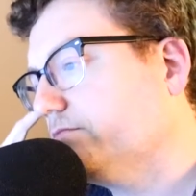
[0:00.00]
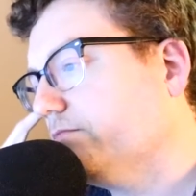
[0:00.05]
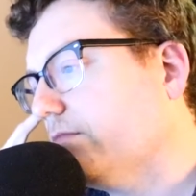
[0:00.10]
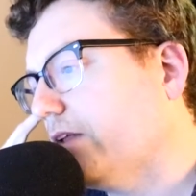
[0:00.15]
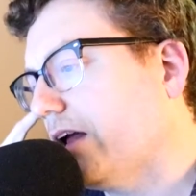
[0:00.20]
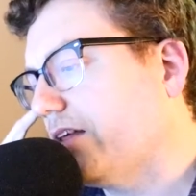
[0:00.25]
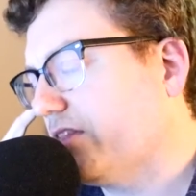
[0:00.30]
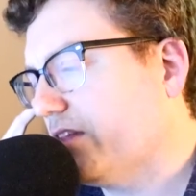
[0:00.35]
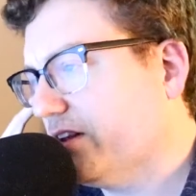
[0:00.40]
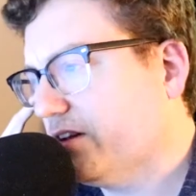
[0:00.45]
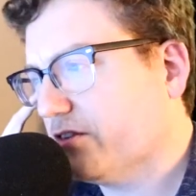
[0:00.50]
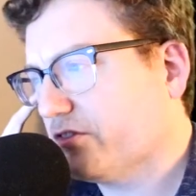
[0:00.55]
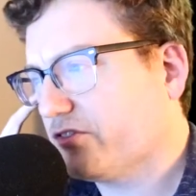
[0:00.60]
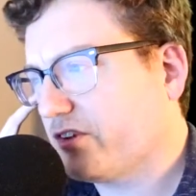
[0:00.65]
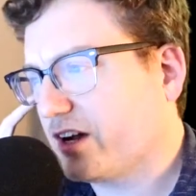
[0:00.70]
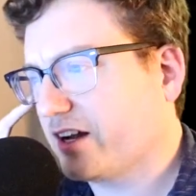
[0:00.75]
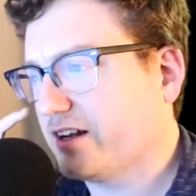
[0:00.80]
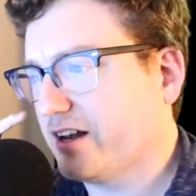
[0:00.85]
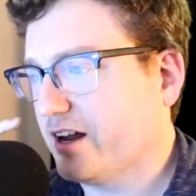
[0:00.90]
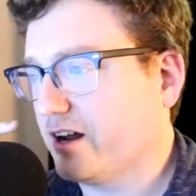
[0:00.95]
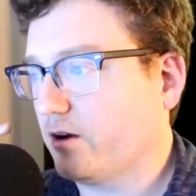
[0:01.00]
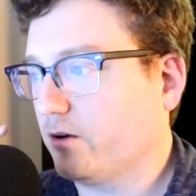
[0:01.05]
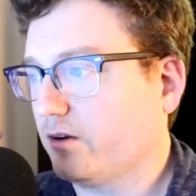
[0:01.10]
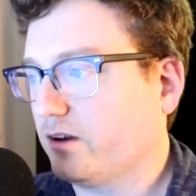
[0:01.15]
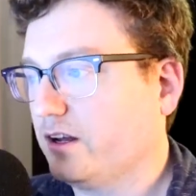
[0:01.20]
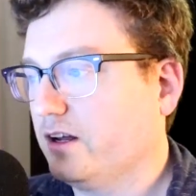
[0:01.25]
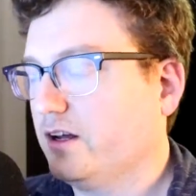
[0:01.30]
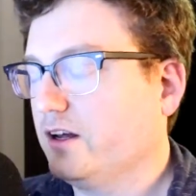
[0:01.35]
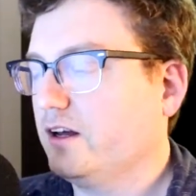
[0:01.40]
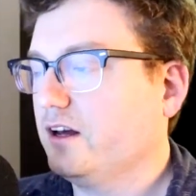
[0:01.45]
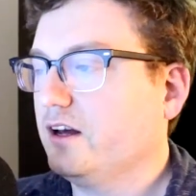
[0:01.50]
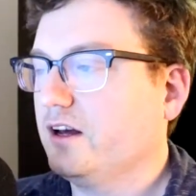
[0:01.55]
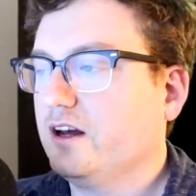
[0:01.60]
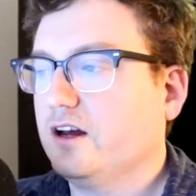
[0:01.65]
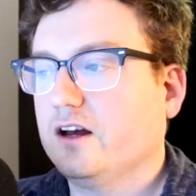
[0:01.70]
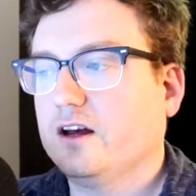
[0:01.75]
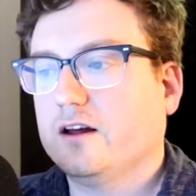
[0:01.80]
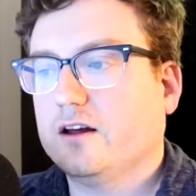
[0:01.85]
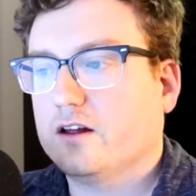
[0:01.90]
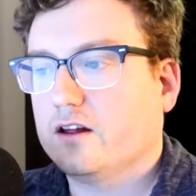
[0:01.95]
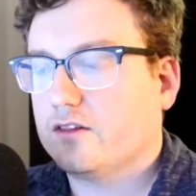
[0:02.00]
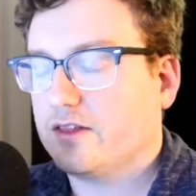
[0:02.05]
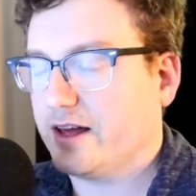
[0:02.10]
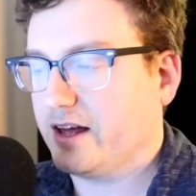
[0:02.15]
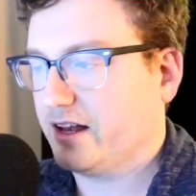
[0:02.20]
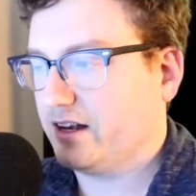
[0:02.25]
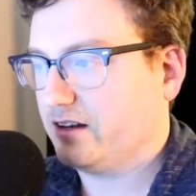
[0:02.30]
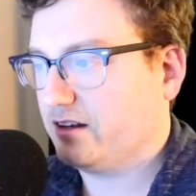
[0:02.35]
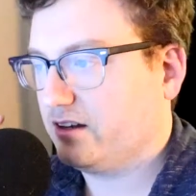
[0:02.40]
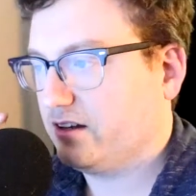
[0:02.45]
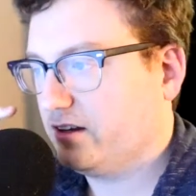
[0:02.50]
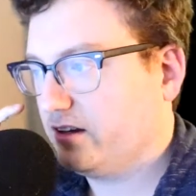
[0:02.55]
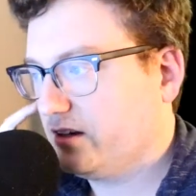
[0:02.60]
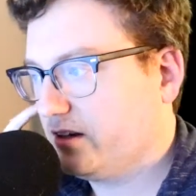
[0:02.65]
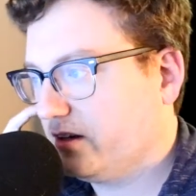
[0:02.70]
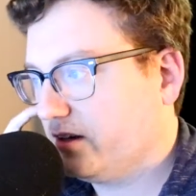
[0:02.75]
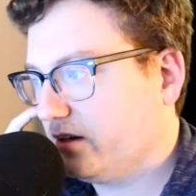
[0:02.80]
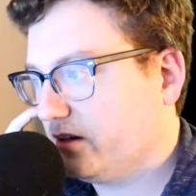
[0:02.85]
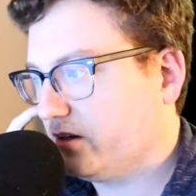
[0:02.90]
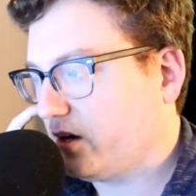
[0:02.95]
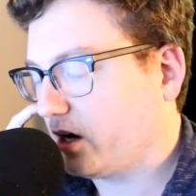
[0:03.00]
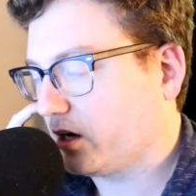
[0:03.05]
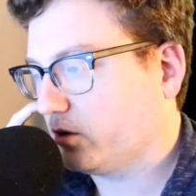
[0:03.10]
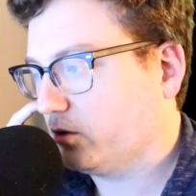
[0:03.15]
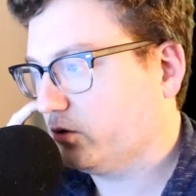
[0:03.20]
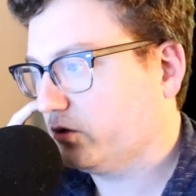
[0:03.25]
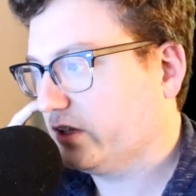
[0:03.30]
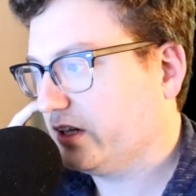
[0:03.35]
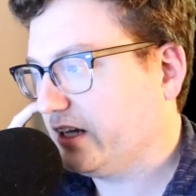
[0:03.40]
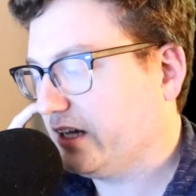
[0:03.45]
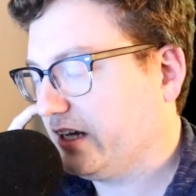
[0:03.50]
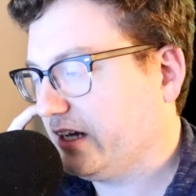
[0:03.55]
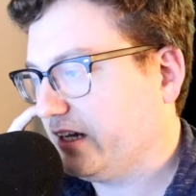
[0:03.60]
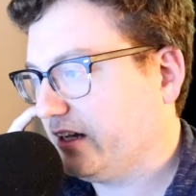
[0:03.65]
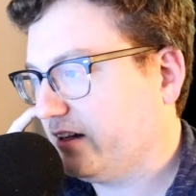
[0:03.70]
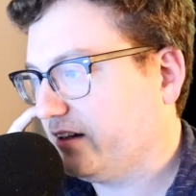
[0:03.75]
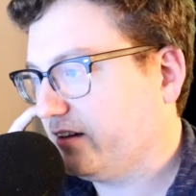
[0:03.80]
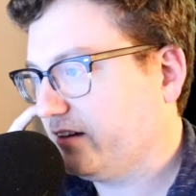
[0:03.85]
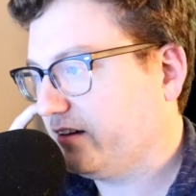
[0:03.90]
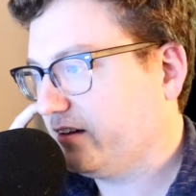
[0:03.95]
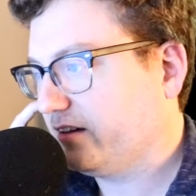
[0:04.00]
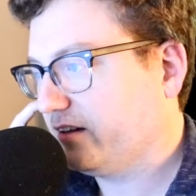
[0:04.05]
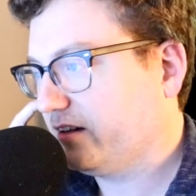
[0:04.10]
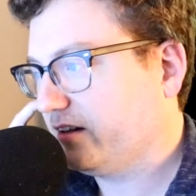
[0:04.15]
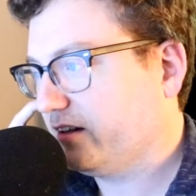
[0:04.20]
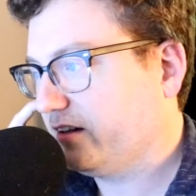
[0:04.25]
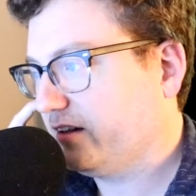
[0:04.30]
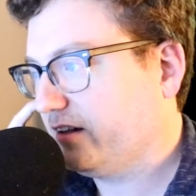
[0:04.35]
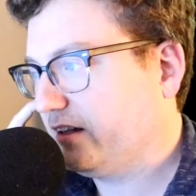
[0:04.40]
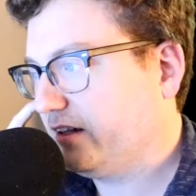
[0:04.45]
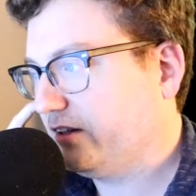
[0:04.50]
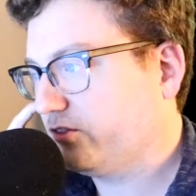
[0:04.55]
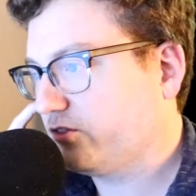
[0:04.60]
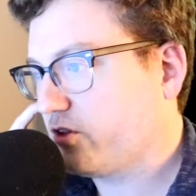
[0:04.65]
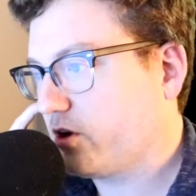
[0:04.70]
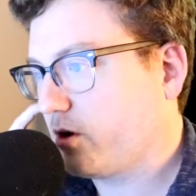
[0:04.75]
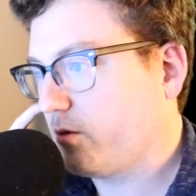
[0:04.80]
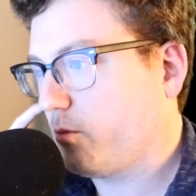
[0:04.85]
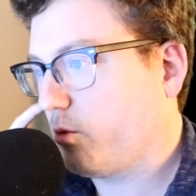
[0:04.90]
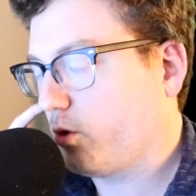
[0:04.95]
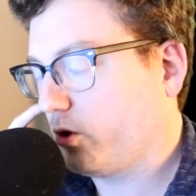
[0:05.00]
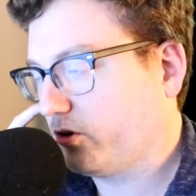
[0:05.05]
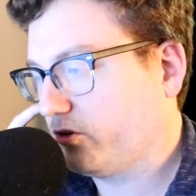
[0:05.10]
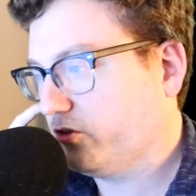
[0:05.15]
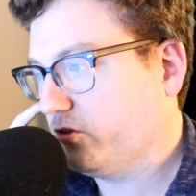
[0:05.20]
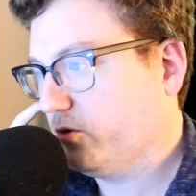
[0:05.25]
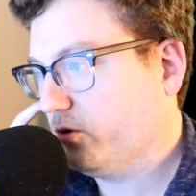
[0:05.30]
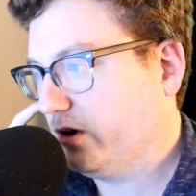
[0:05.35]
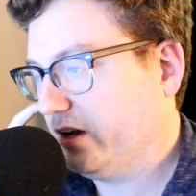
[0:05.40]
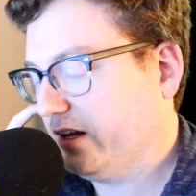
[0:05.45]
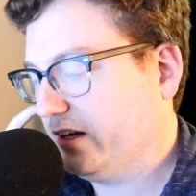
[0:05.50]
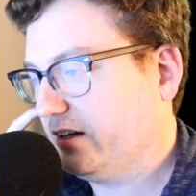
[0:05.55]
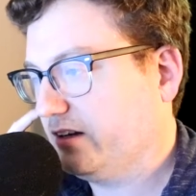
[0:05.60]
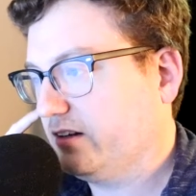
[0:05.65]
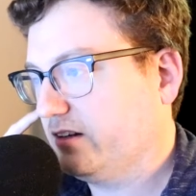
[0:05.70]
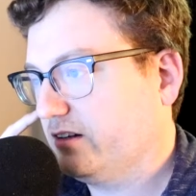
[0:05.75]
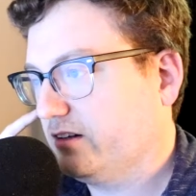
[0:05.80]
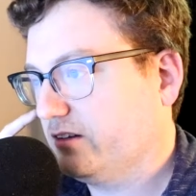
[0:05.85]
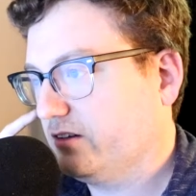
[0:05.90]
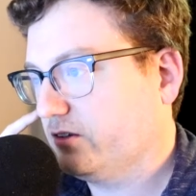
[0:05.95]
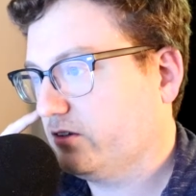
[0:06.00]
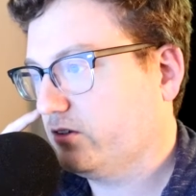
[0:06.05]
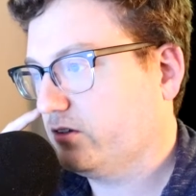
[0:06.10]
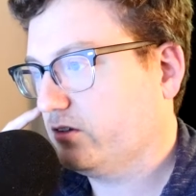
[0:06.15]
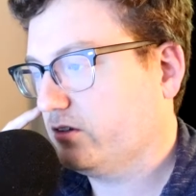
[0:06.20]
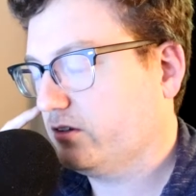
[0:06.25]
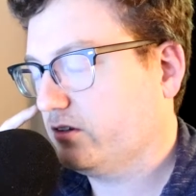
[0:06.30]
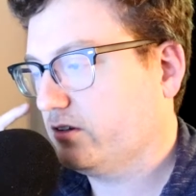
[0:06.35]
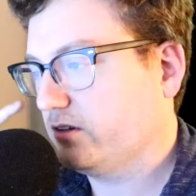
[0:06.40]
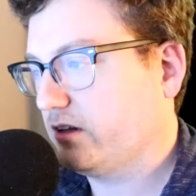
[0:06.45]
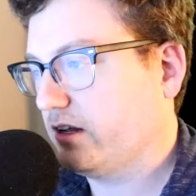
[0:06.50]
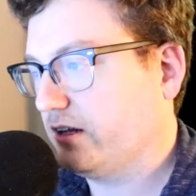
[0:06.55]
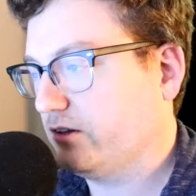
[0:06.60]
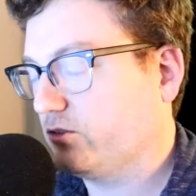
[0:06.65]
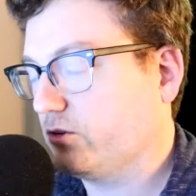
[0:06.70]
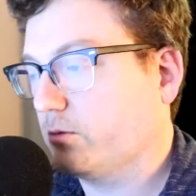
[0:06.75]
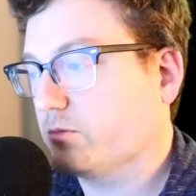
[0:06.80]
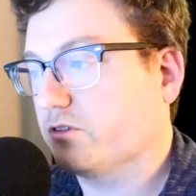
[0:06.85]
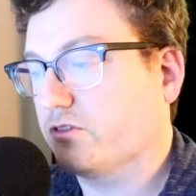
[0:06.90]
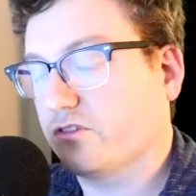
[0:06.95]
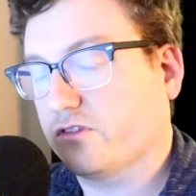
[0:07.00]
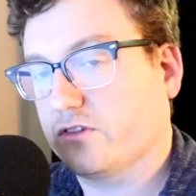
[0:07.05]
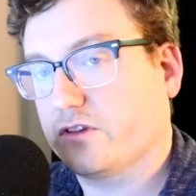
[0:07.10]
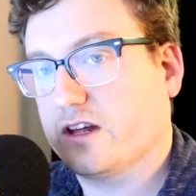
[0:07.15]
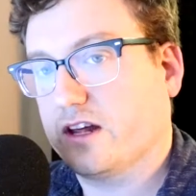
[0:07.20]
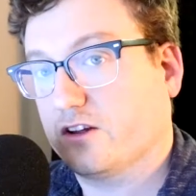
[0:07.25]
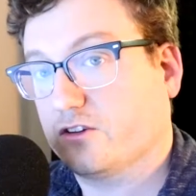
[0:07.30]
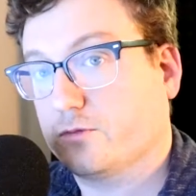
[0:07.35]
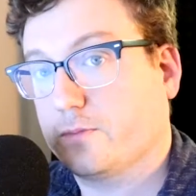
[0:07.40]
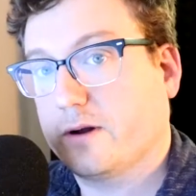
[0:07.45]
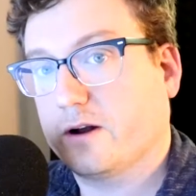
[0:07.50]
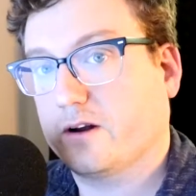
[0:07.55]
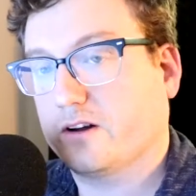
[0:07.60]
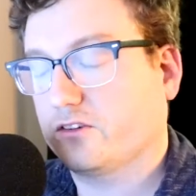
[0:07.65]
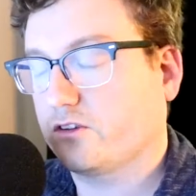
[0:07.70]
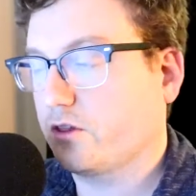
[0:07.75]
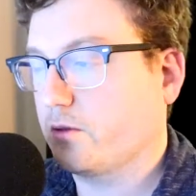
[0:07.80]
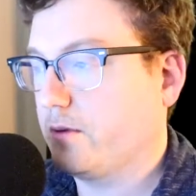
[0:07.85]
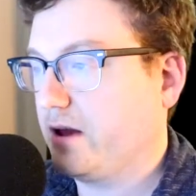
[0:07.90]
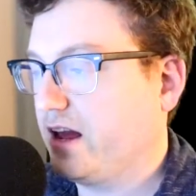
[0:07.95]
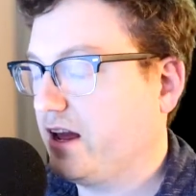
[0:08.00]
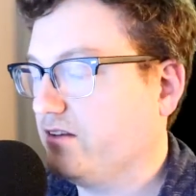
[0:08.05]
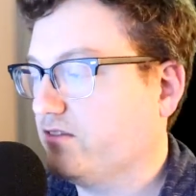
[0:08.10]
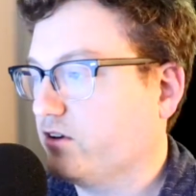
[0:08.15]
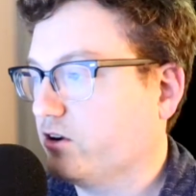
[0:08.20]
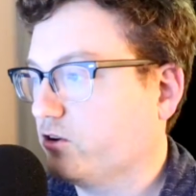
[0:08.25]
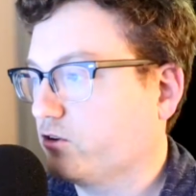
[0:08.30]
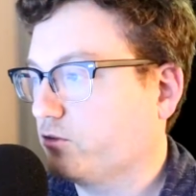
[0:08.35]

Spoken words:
And then to find out that not only is there more to it in terms of the experience of the behaviors,